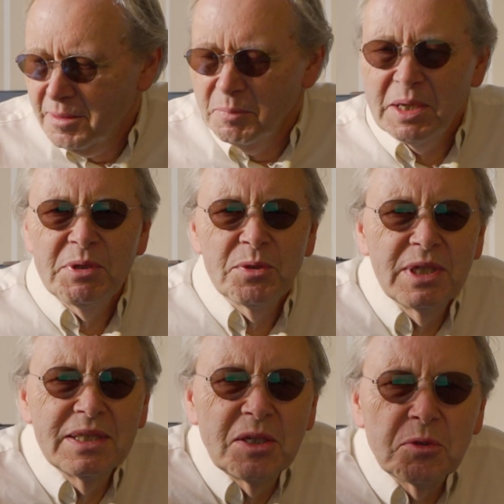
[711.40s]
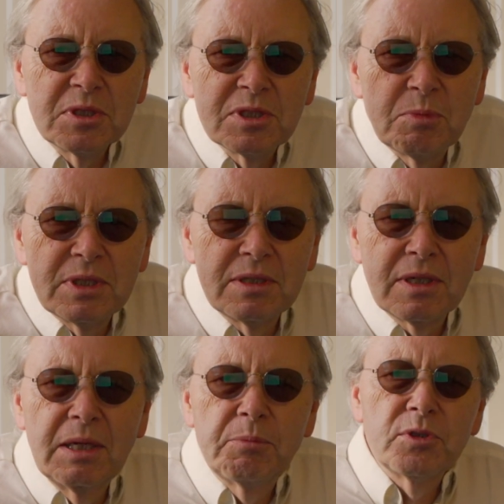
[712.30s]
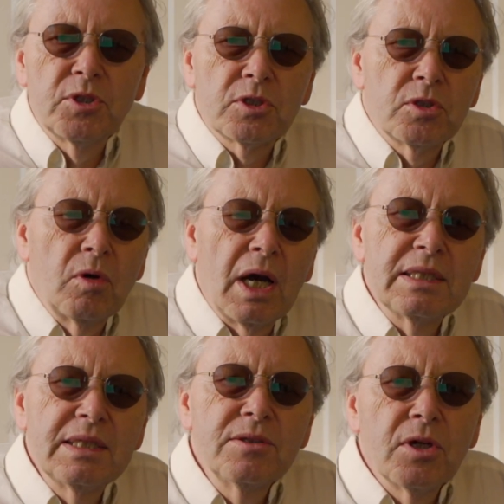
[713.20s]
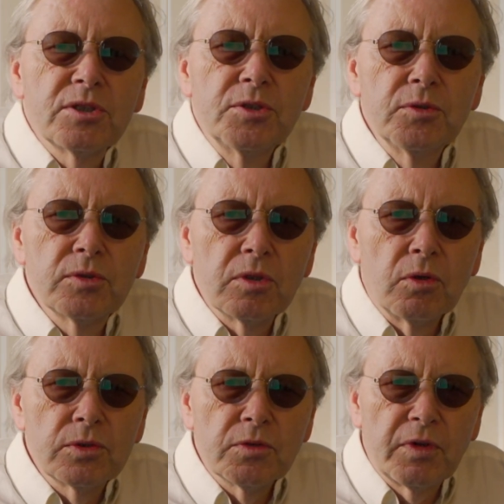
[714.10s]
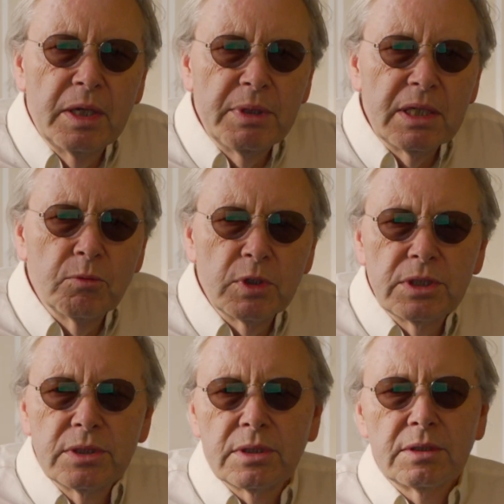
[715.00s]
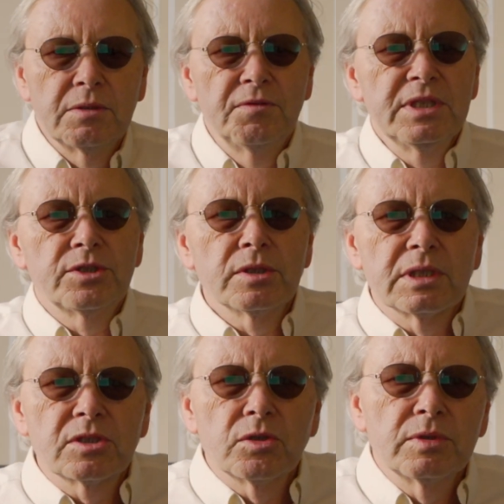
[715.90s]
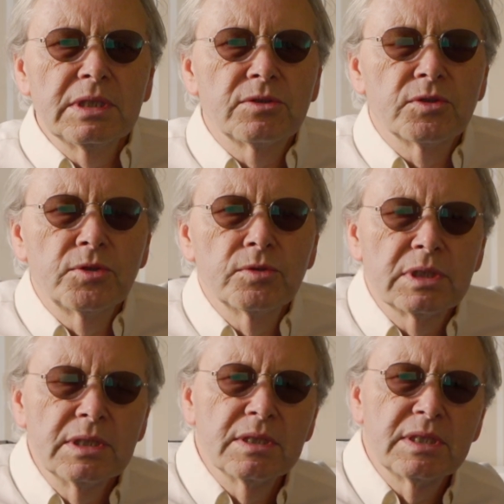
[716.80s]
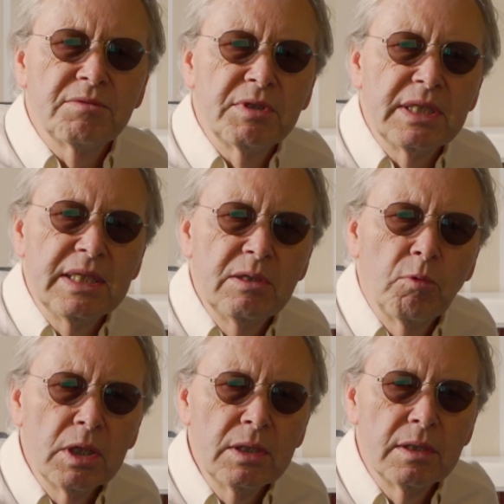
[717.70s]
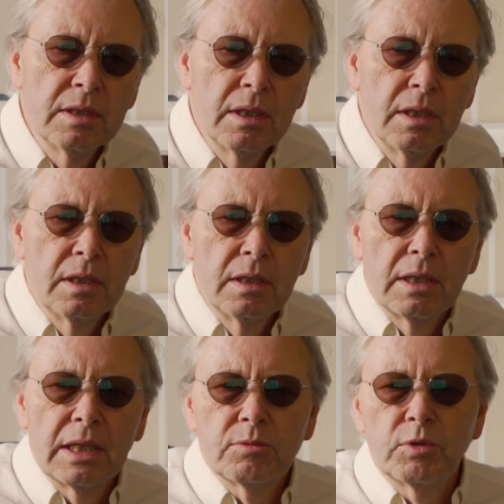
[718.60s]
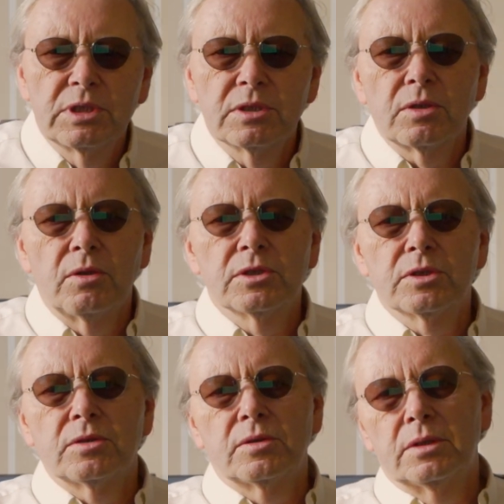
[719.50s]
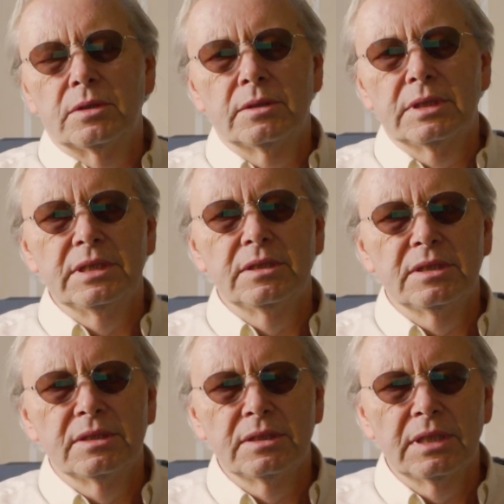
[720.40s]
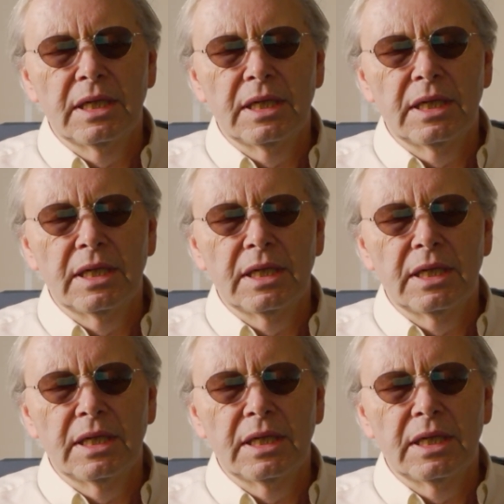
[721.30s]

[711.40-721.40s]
Maybe you didn't notice, but in the clip you just saw, I did not use auto framing, which is a feature that Sony introduced in the ZV-E1 and which is also in the